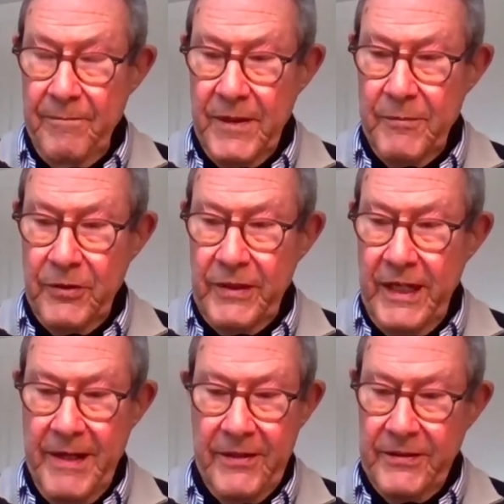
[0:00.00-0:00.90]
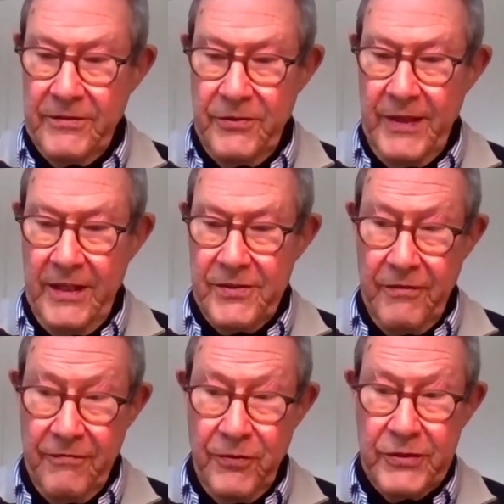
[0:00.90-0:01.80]
The book came out in
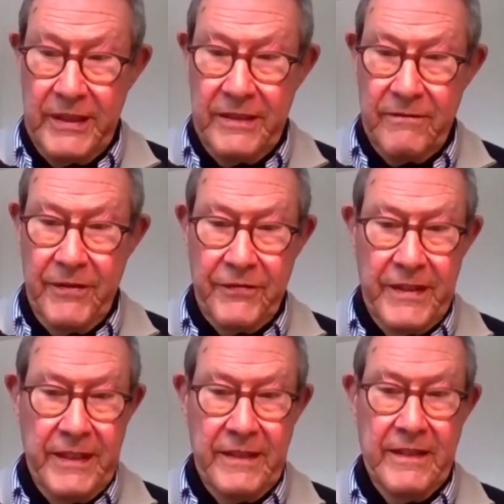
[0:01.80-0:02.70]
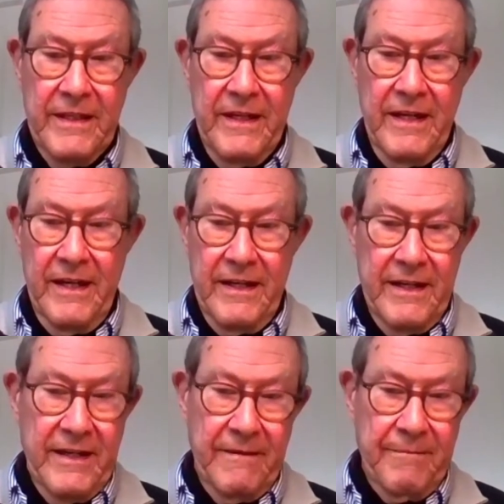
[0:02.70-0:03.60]
2014, 15,
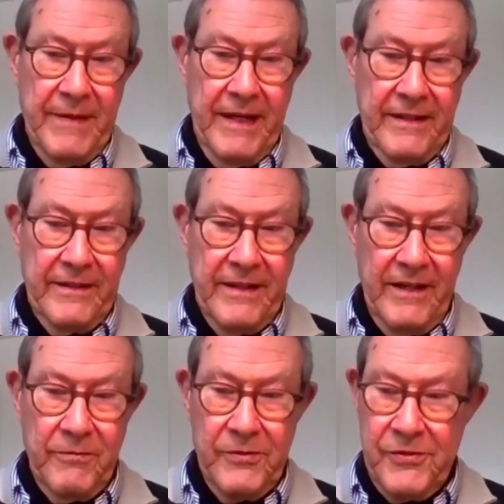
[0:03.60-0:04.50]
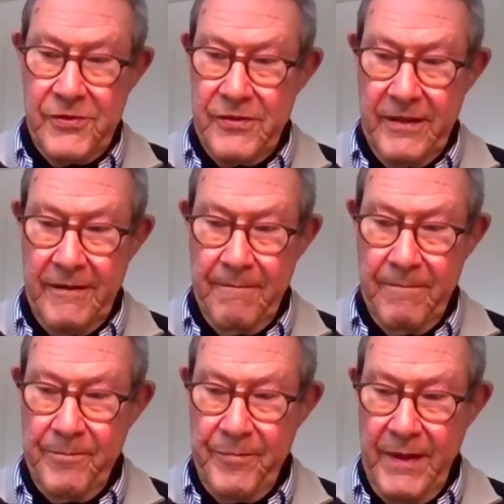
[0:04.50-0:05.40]
and I was
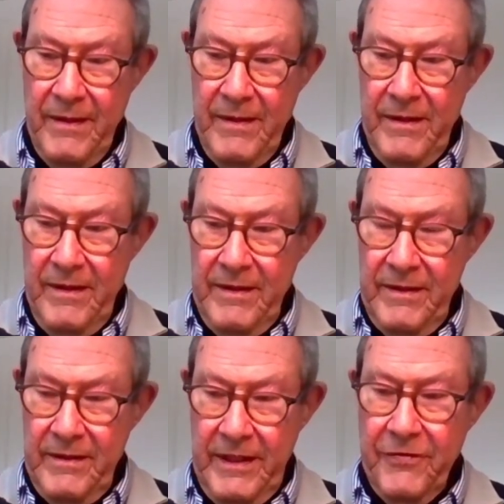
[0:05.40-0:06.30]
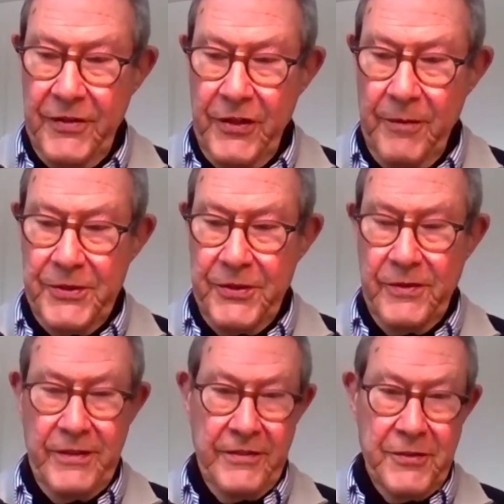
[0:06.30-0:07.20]
given the
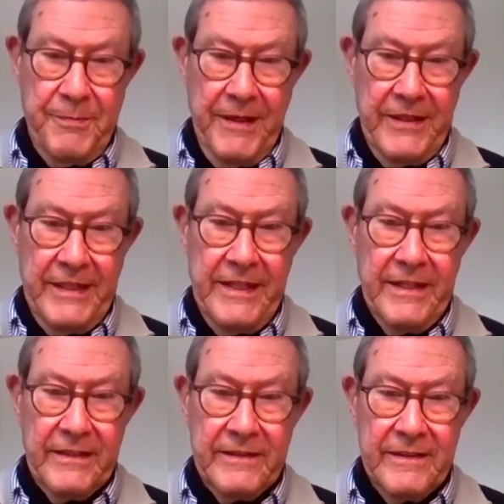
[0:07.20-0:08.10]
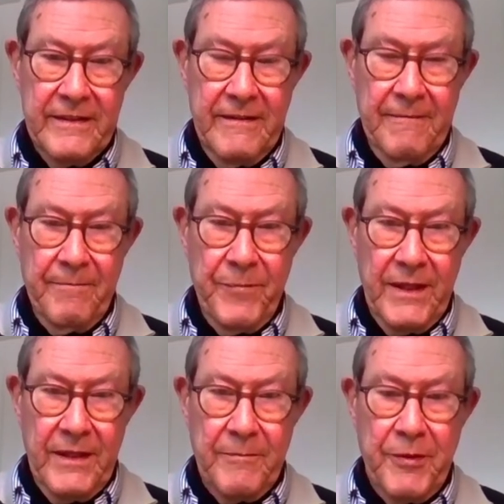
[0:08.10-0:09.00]
opportunity to spend a year
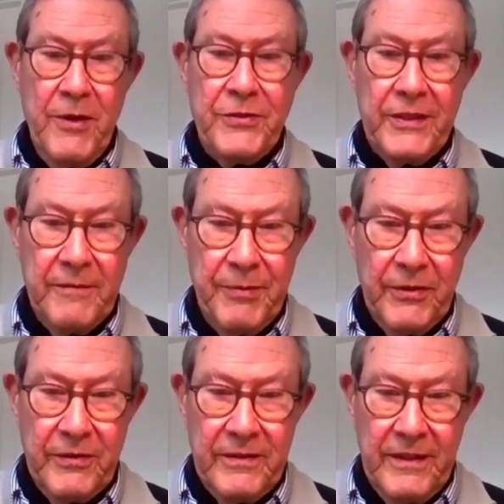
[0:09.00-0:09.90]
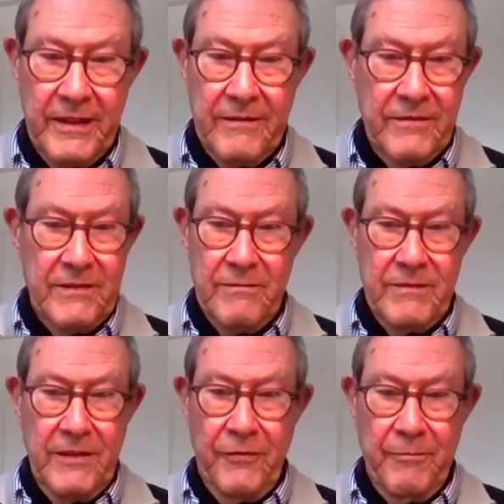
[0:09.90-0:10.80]
promoting the book in
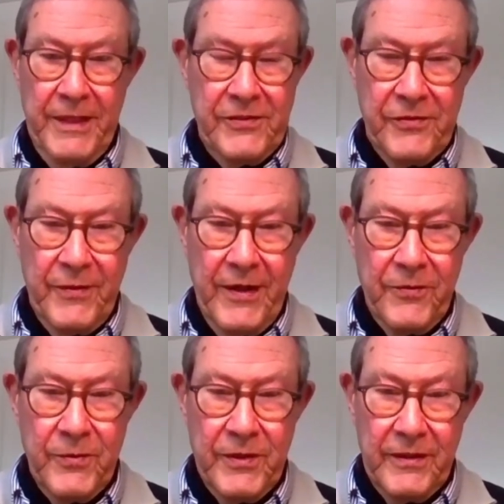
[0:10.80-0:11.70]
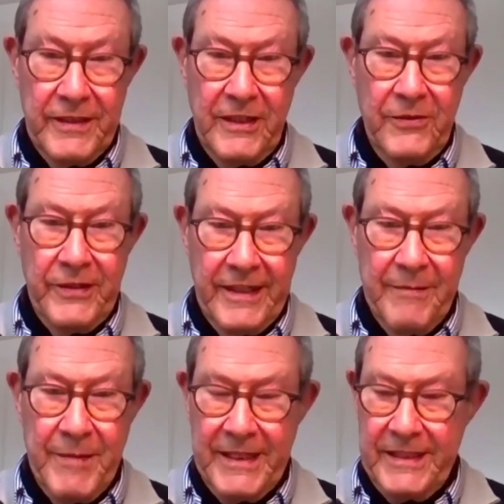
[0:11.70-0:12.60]
different places around the world, including at
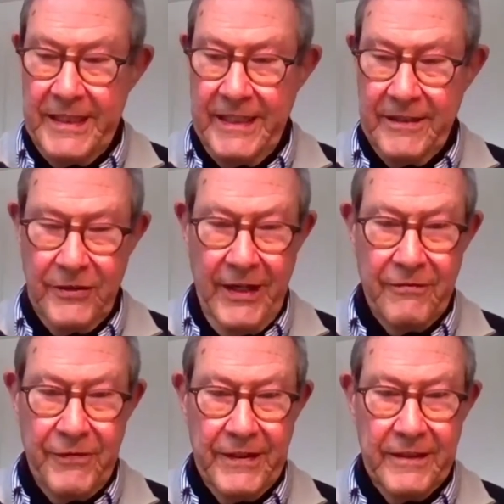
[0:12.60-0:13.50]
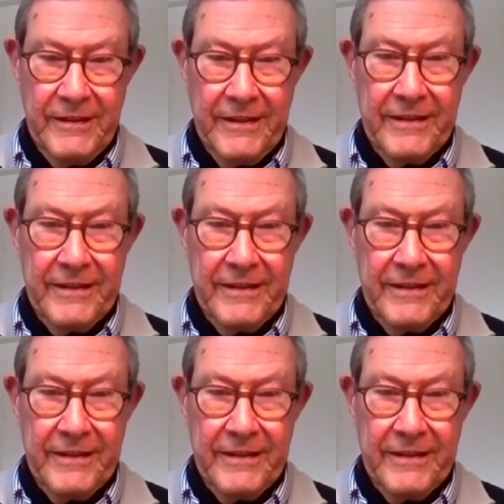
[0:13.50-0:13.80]
MIT and Cranfield